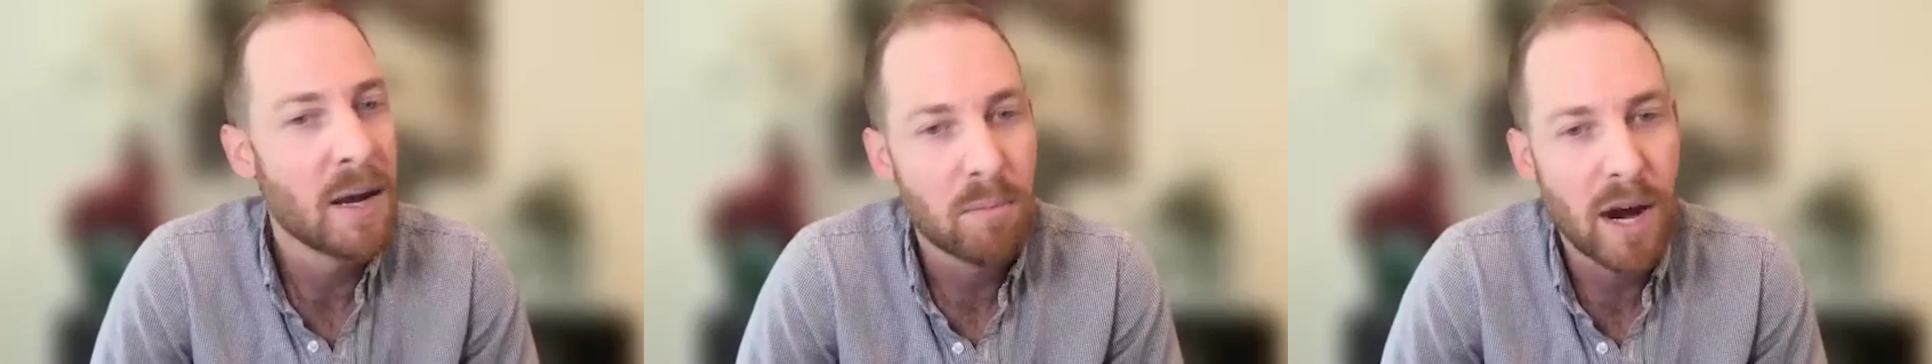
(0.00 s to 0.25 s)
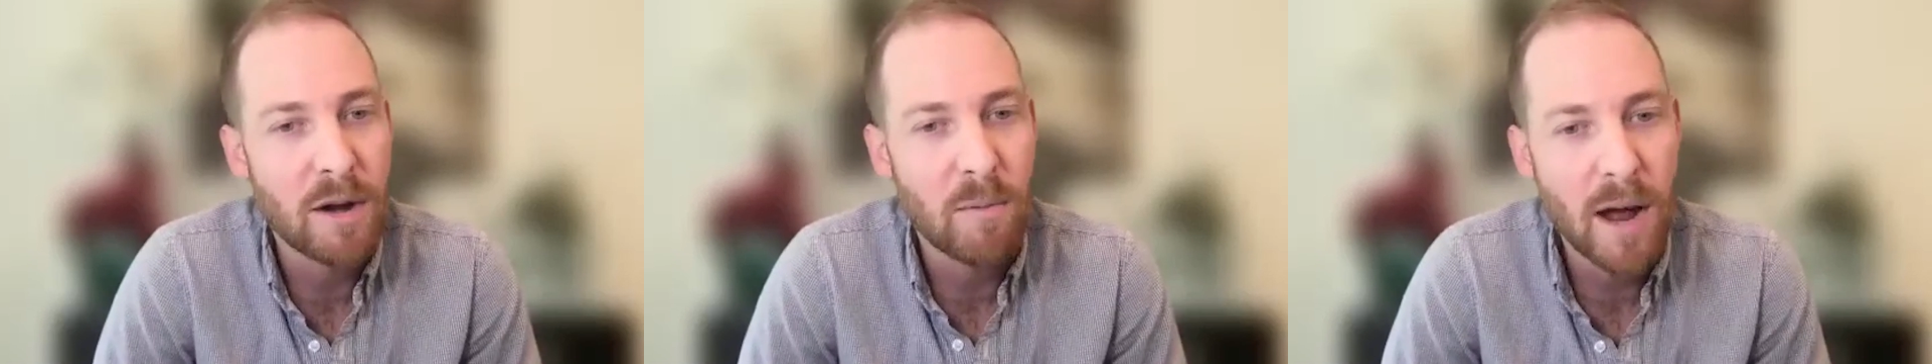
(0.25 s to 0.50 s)

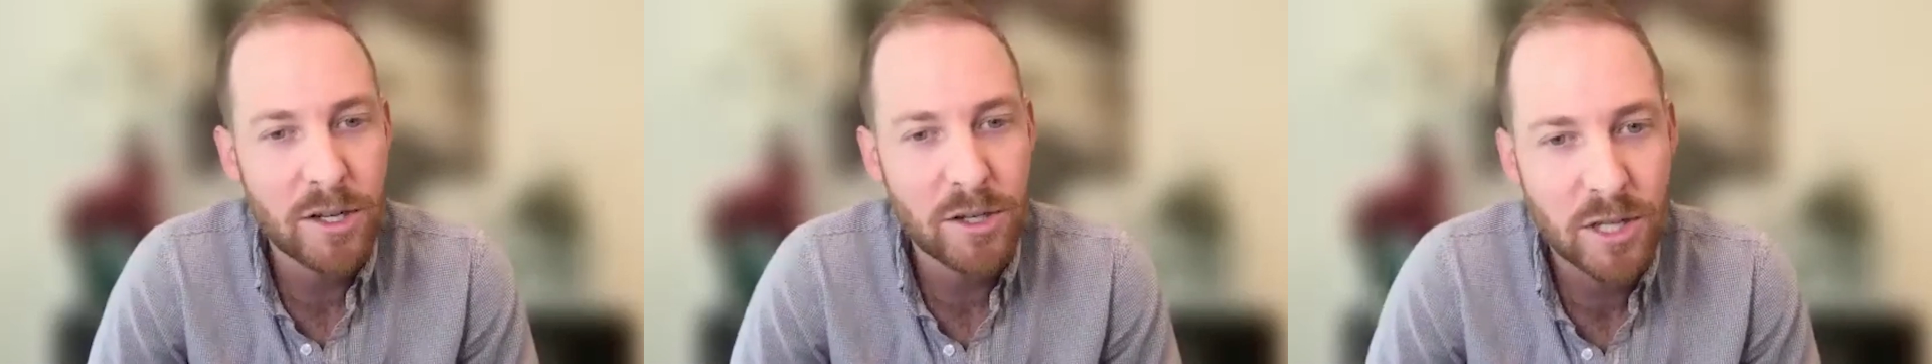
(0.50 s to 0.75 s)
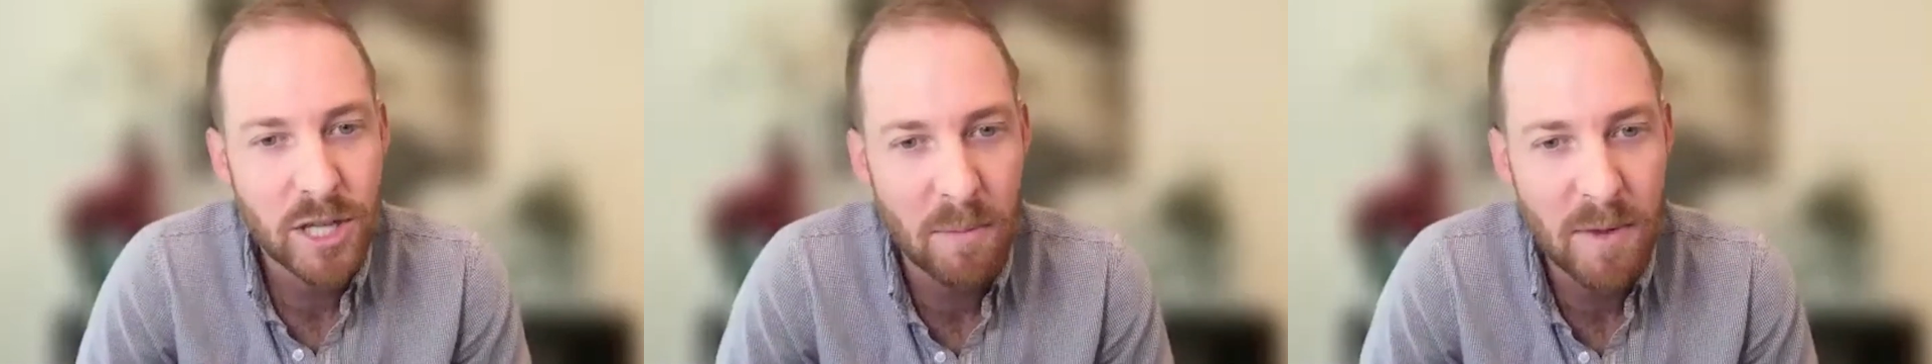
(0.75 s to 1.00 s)
Brandon, why don't you
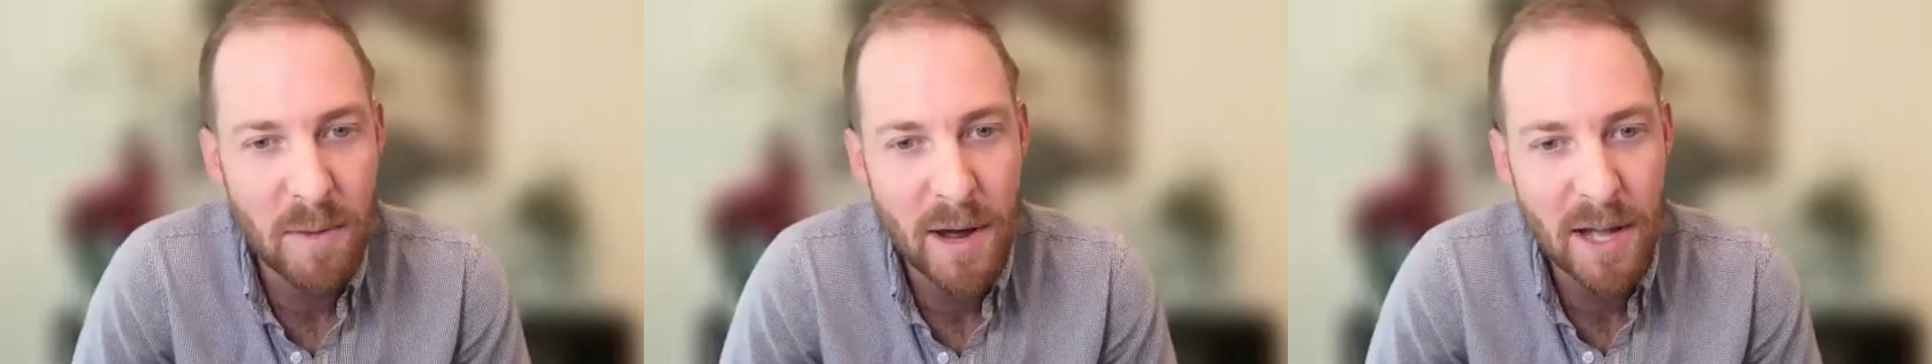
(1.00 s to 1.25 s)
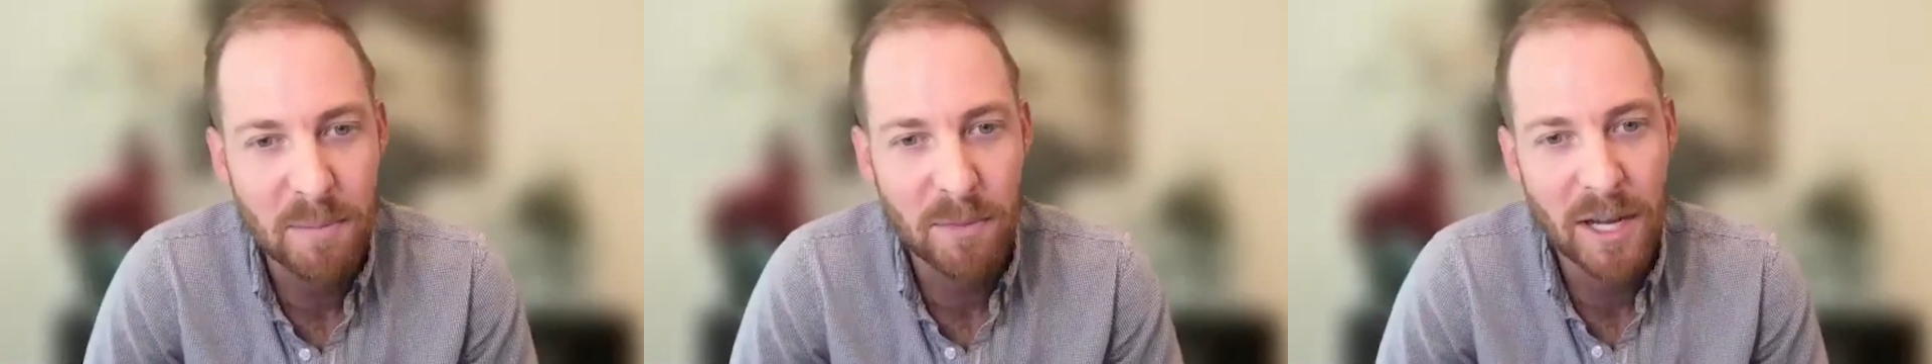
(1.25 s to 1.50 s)
tell me
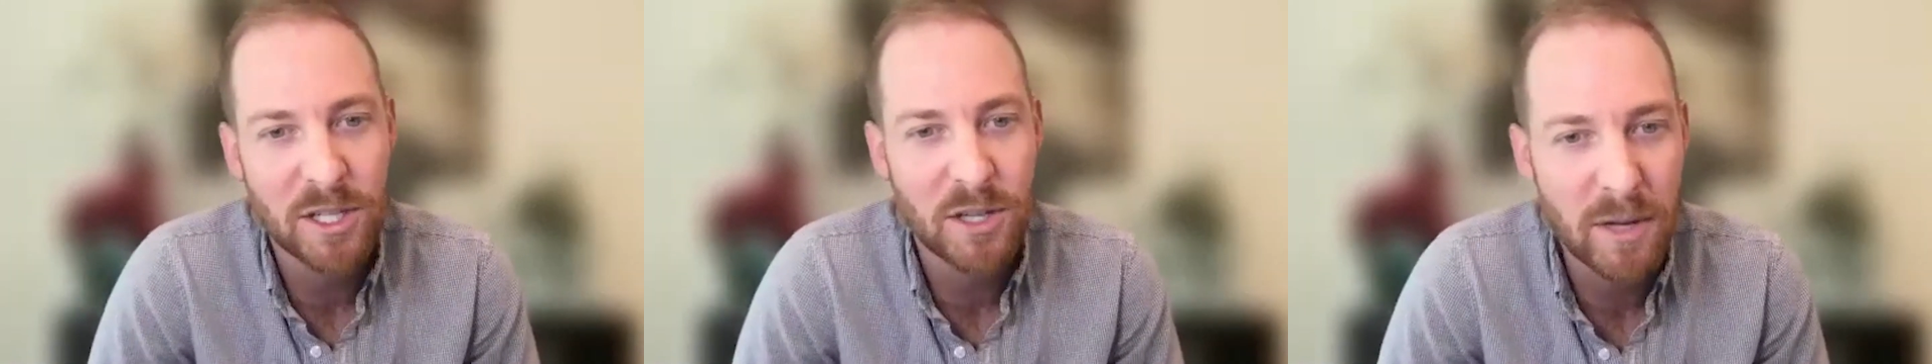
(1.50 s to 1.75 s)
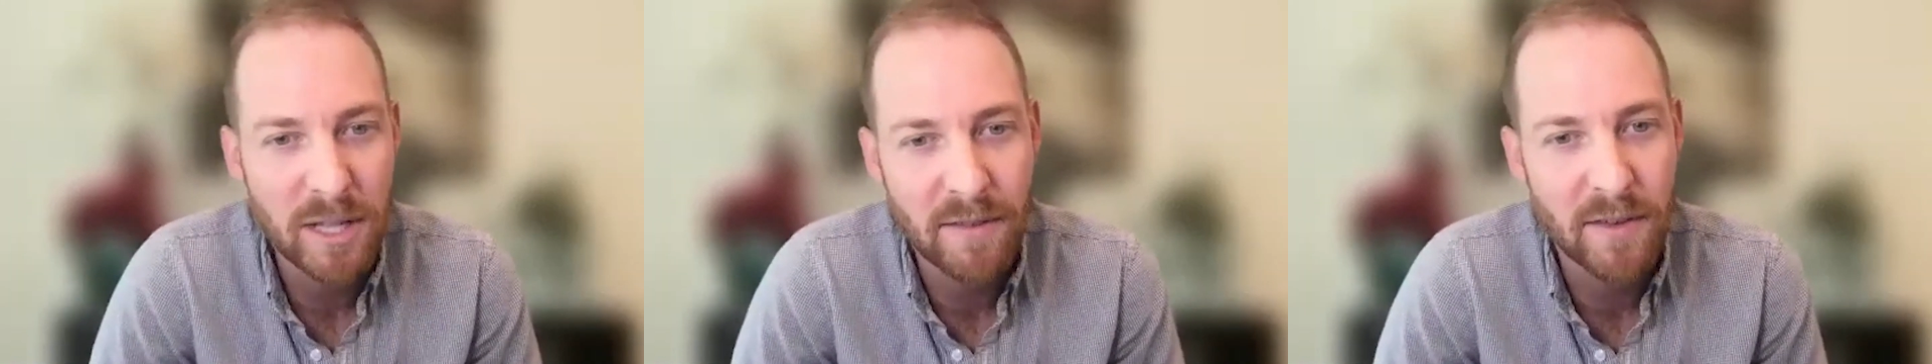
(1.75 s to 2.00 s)
about the place you've
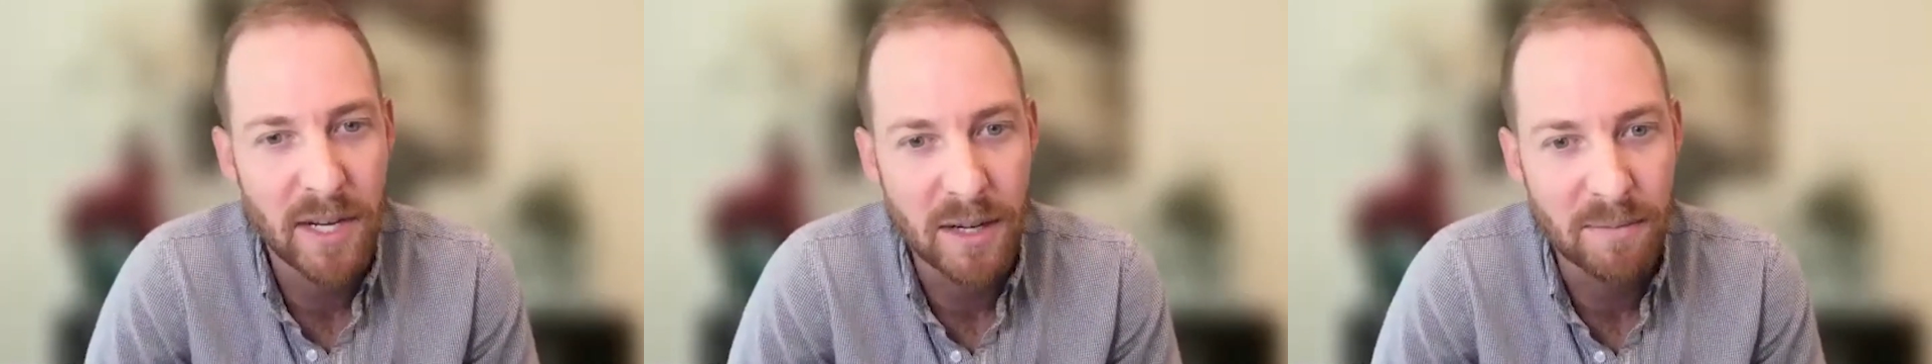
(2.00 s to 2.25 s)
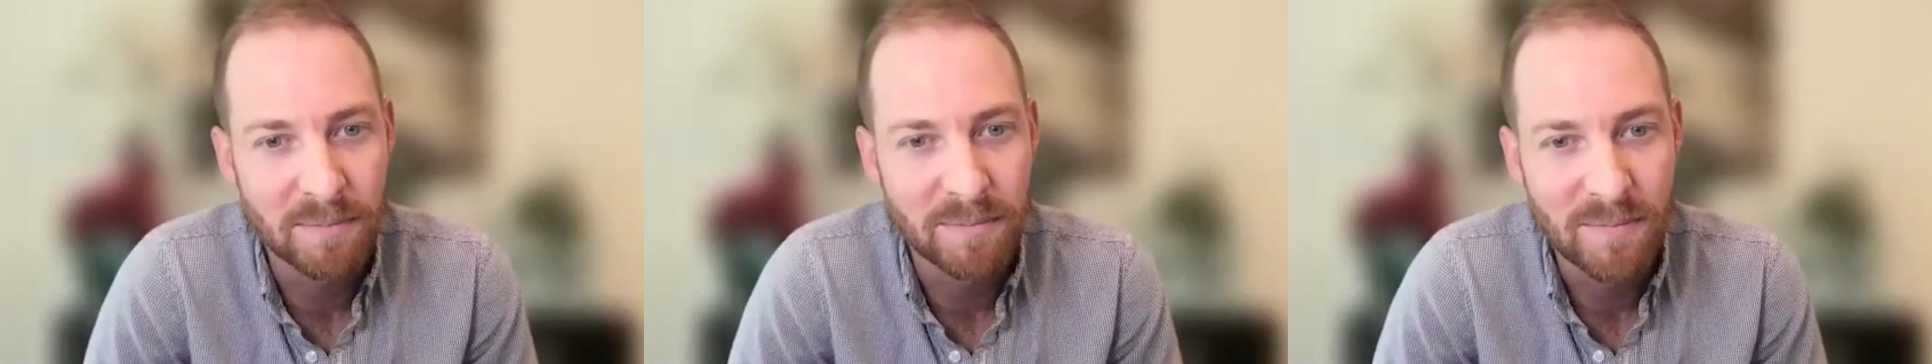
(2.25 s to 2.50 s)
been living
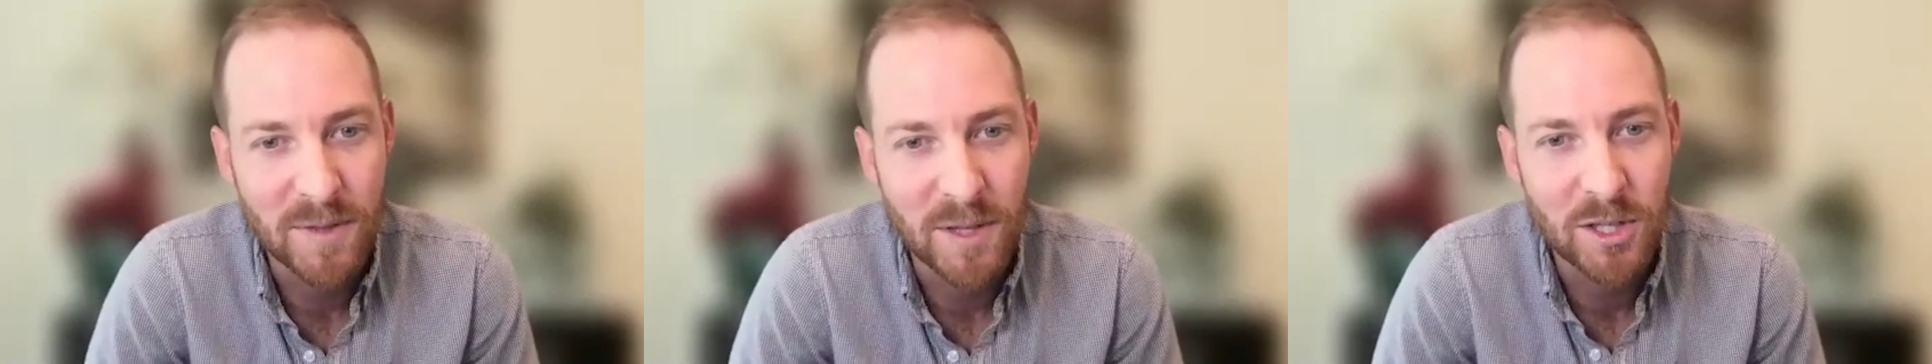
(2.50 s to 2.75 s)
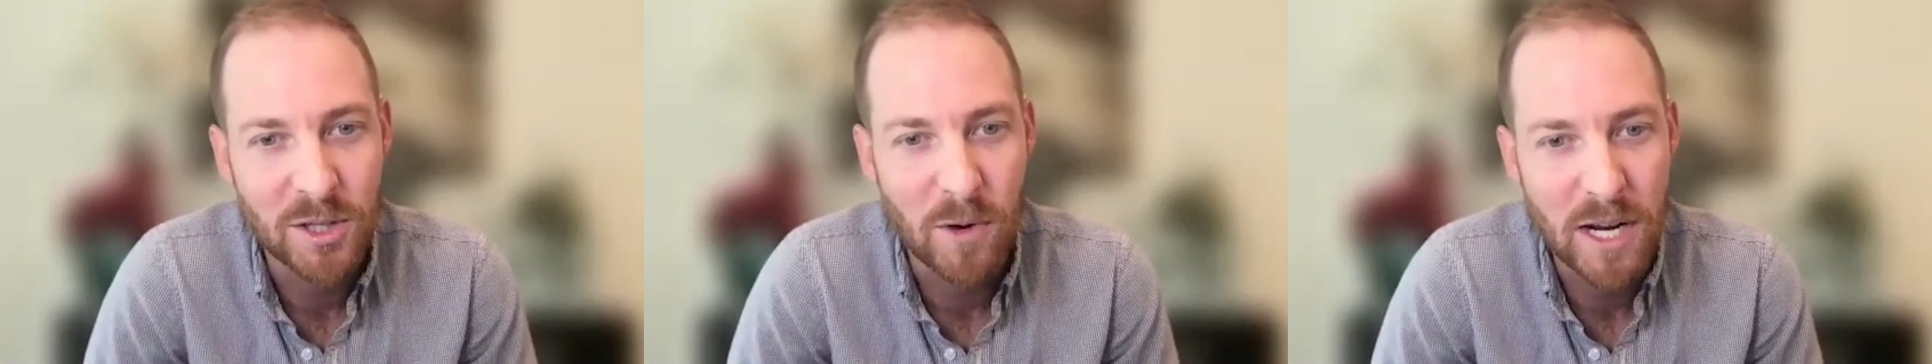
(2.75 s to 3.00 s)
in
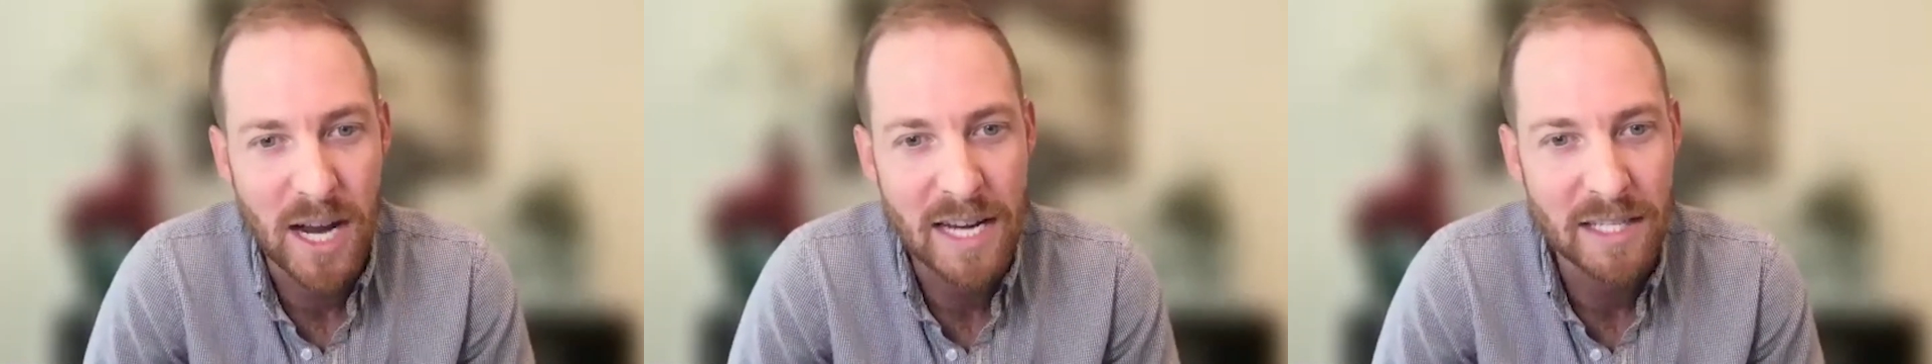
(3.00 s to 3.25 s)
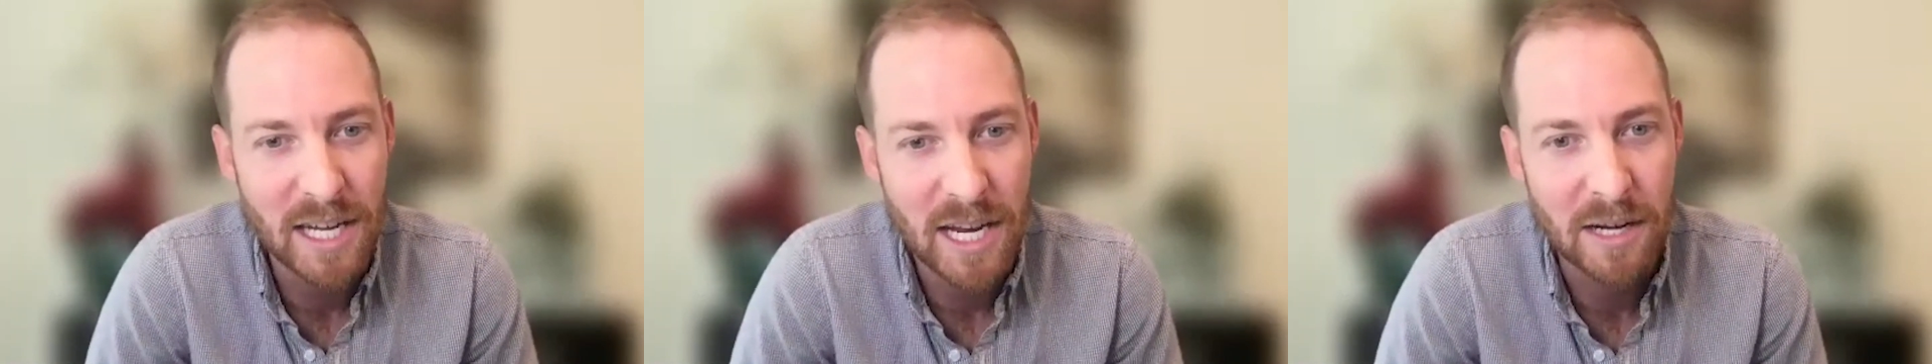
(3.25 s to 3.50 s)
since
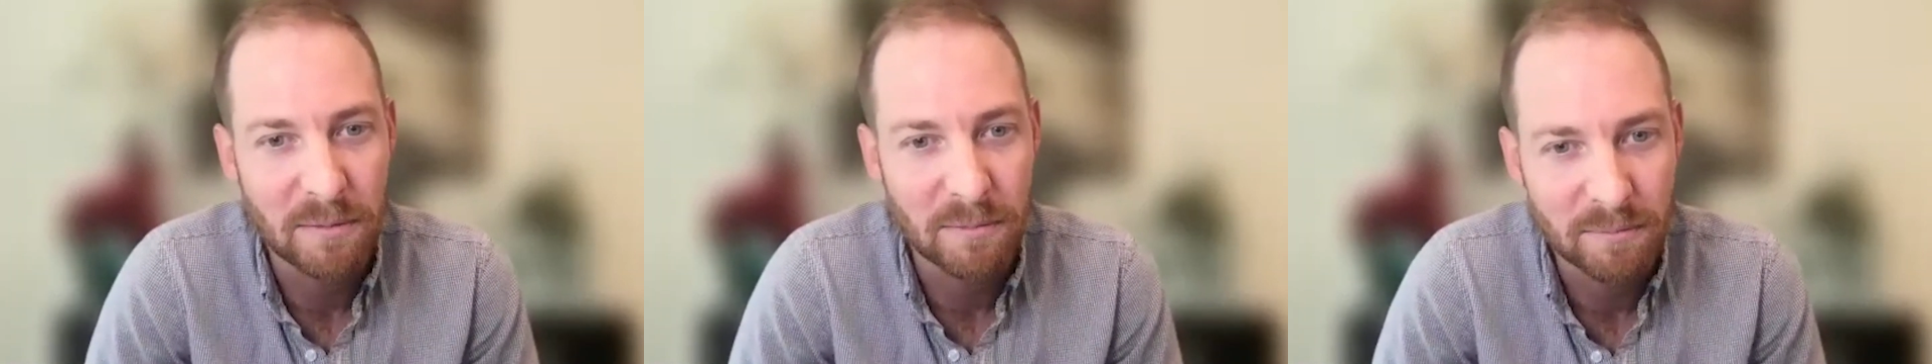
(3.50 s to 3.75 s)
2018?